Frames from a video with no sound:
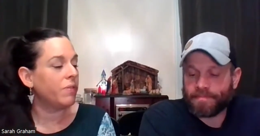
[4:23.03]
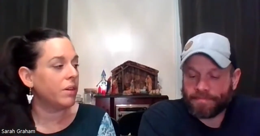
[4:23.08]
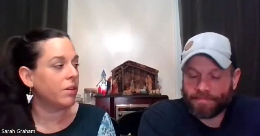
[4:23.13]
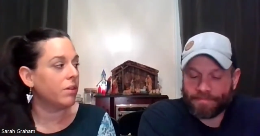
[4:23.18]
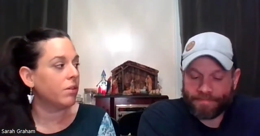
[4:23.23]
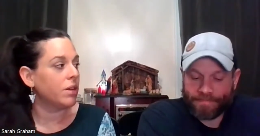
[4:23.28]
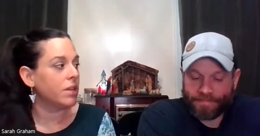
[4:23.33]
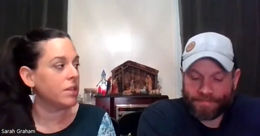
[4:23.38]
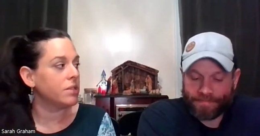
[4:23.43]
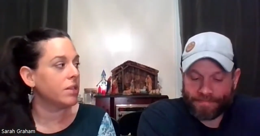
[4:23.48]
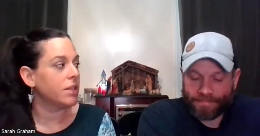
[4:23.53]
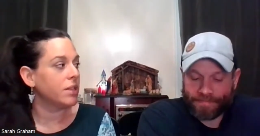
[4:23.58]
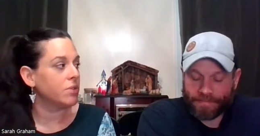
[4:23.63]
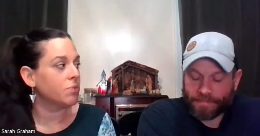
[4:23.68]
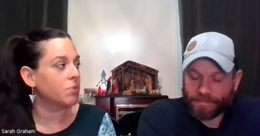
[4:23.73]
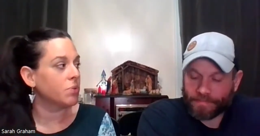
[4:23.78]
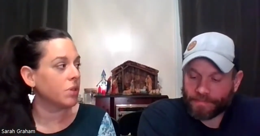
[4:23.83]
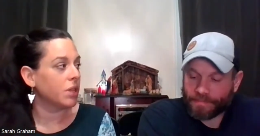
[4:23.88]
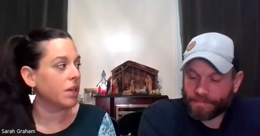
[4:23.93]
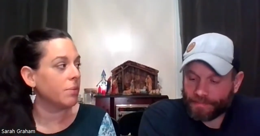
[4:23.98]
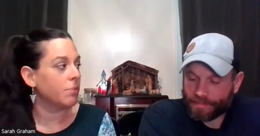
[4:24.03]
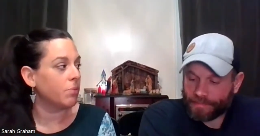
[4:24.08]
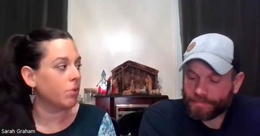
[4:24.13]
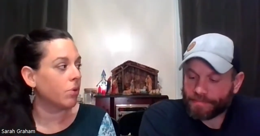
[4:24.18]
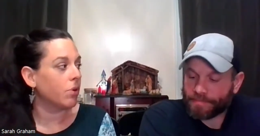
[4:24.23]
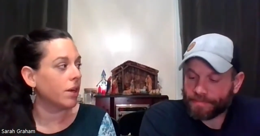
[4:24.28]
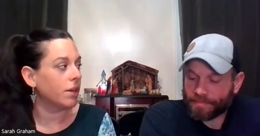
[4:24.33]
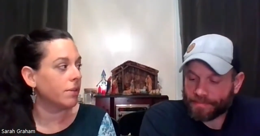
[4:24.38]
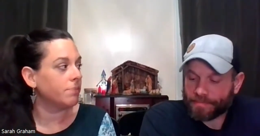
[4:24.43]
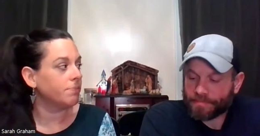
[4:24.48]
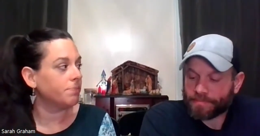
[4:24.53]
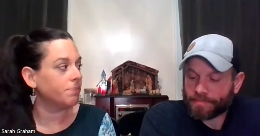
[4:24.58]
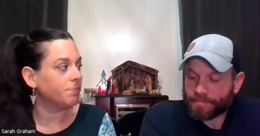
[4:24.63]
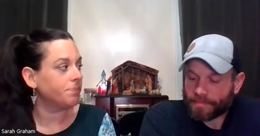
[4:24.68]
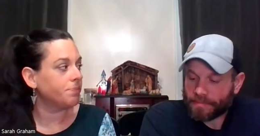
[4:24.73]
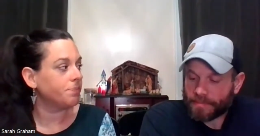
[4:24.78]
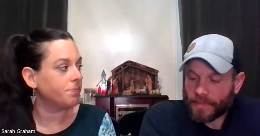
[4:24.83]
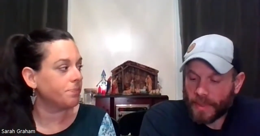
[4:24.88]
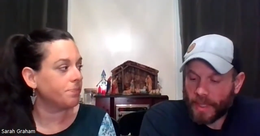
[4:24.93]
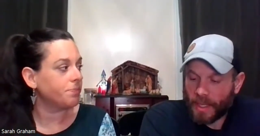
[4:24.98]
Speaker 1: feel is is really important.
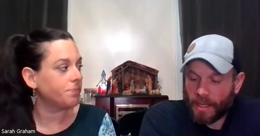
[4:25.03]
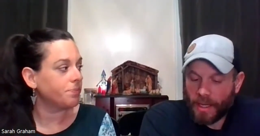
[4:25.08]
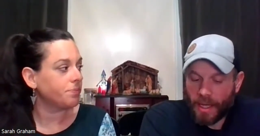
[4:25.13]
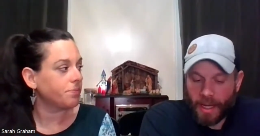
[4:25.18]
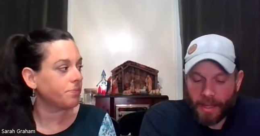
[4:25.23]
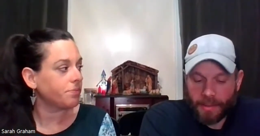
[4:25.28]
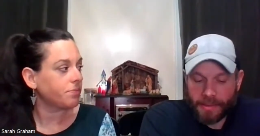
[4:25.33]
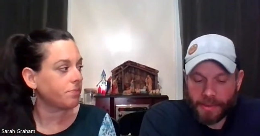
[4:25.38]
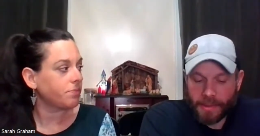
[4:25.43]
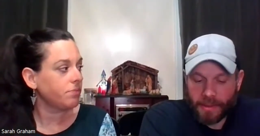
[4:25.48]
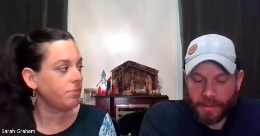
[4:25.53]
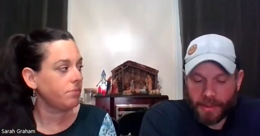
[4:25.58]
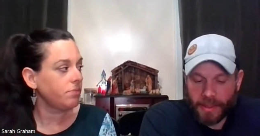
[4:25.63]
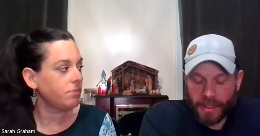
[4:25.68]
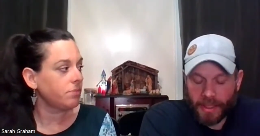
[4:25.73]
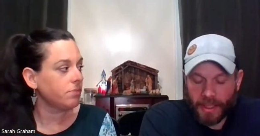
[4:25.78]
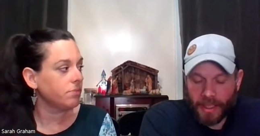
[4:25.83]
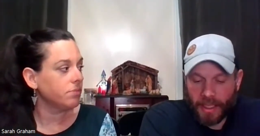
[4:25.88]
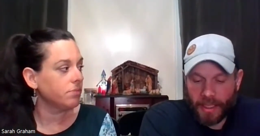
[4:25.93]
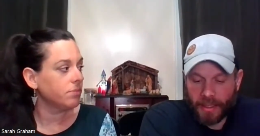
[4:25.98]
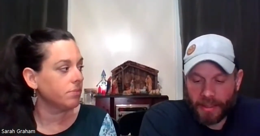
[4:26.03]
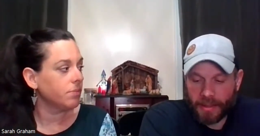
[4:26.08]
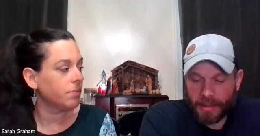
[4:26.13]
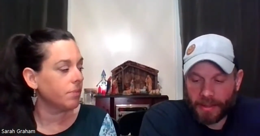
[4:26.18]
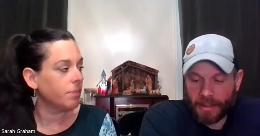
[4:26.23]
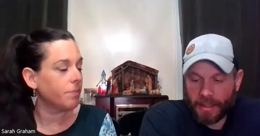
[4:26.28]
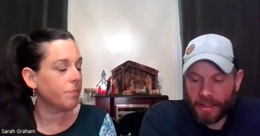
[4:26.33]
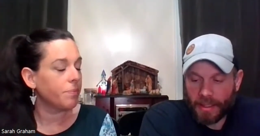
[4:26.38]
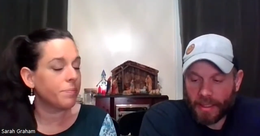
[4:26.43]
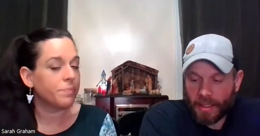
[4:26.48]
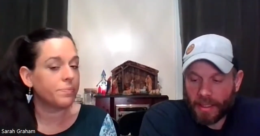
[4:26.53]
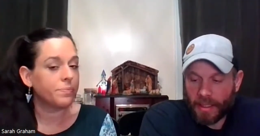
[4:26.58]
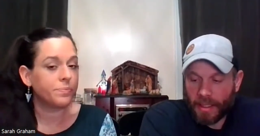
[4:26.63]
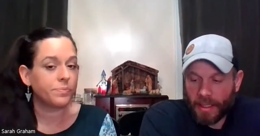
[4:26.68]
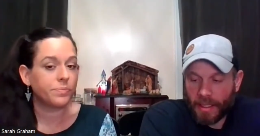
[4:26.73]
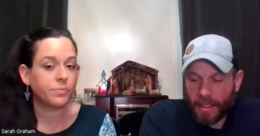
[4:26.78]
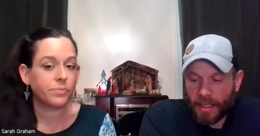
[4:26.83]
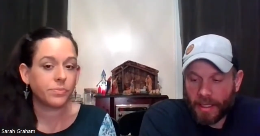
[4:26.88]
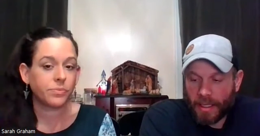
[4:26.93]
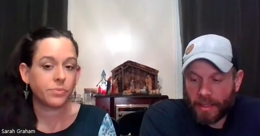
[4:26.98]
Speaker 2: Absolutely. And
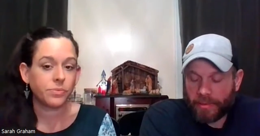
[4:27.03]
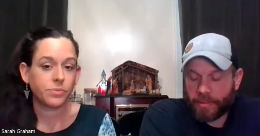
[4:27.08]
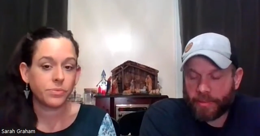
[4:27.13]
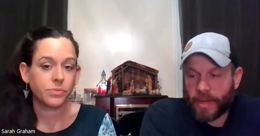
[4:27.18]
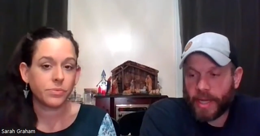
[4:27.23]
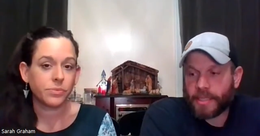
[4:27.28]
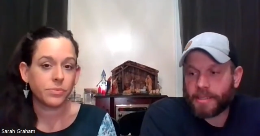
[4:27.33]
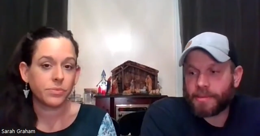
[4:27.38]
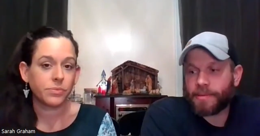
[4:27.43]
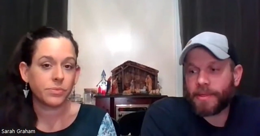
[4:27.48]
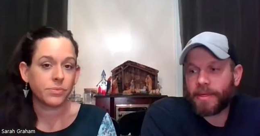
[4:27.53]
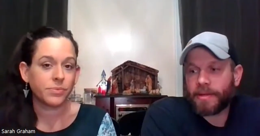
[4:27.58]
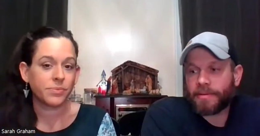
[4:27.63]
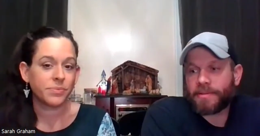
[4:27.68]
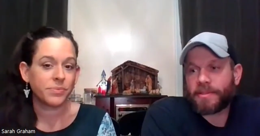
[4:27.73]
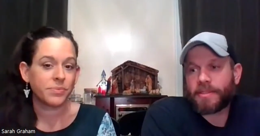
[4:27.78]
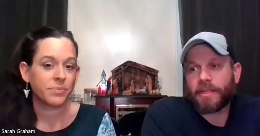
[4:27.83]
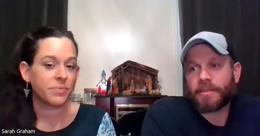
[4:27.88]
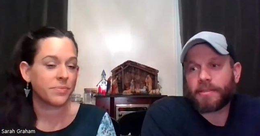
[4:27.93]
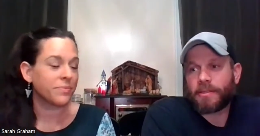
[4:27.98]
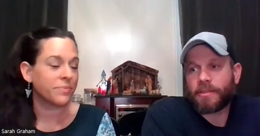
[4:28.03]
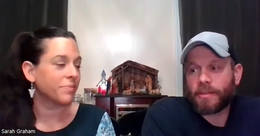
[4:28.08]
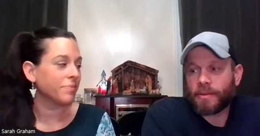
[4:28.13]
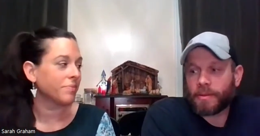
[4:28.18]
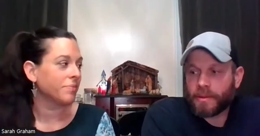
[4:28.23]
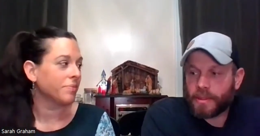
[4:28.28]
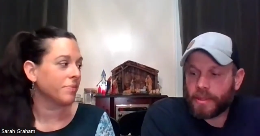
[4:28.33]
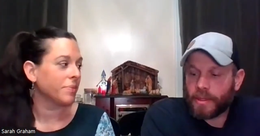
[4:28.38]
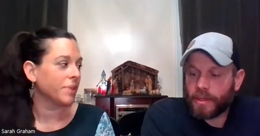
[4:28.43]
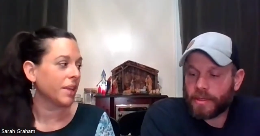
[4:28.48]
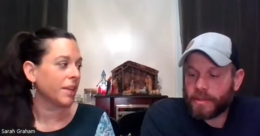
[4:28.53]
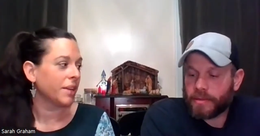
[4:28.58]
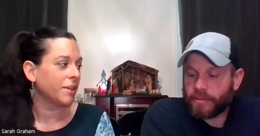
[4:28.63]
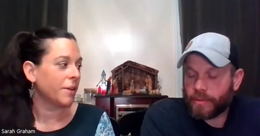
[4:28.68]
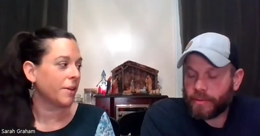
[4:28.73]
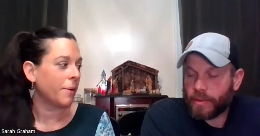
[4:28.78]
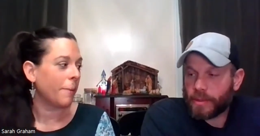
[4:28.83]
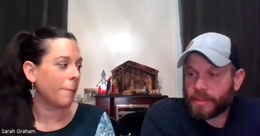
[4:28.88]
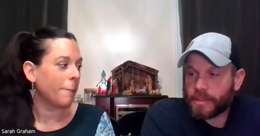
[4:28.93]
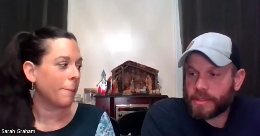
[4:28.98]
it reminds me of Sun Tzu in The Art
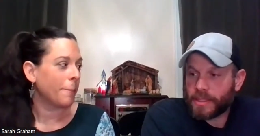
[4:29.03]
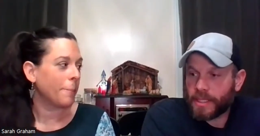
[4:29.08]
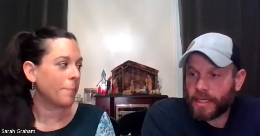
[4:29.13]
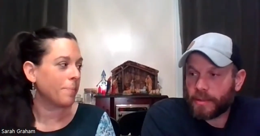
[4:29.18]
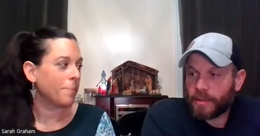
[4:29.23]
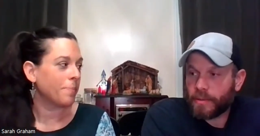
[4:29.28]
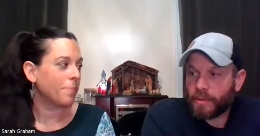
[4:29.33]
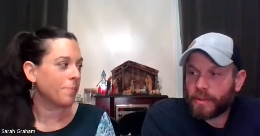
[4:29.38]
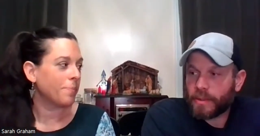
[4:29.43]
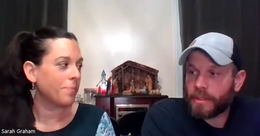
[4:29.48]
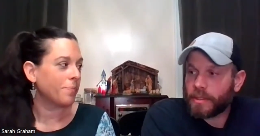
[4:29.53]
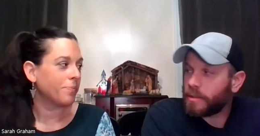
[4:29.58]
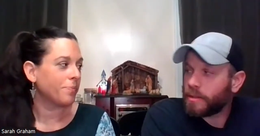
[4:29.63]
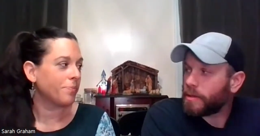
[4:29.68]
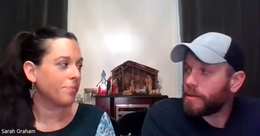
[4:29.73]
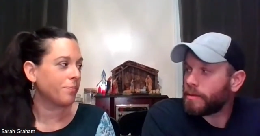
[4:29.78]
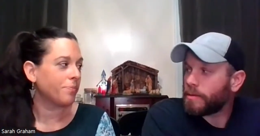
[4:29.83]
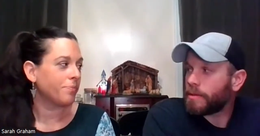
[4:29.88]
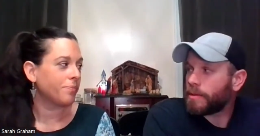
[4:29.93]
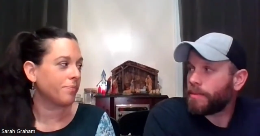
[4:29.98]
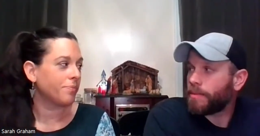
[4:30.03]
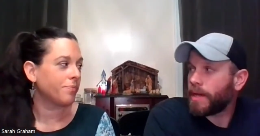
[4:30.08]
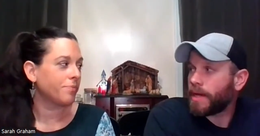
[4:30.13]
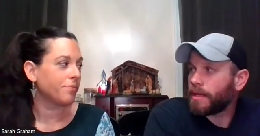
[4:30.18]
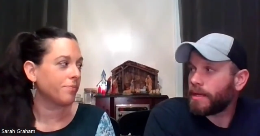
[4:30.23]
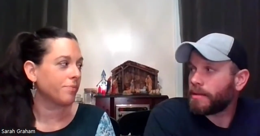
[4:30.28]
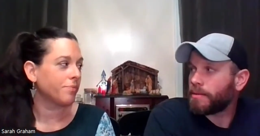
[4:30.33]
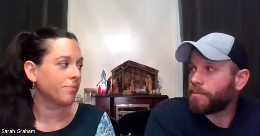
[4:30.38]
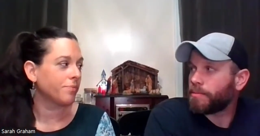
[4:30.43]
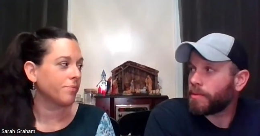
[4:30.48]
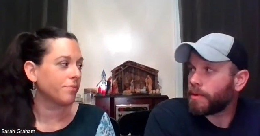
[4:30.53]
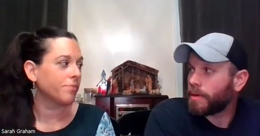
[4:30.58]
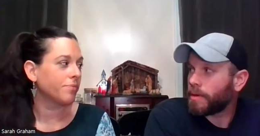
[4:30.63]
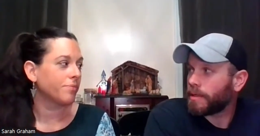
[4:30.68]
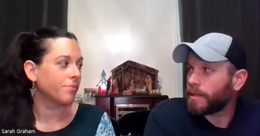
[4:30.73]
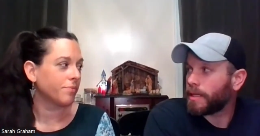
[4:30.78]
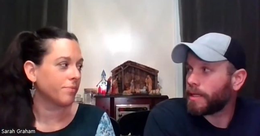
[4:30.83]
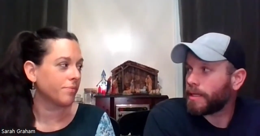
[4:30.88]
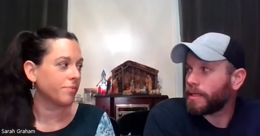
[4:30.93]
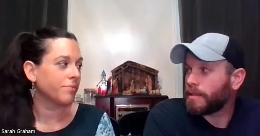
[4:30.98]
of War saying, when you know the path
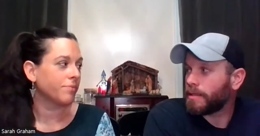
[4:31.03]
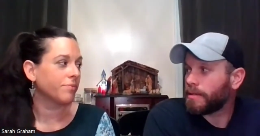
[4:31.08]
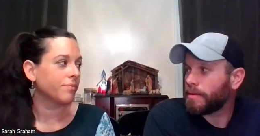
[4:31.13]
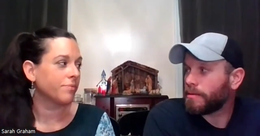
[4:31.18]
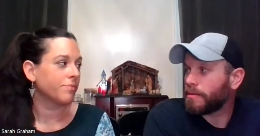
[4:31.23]
broadly,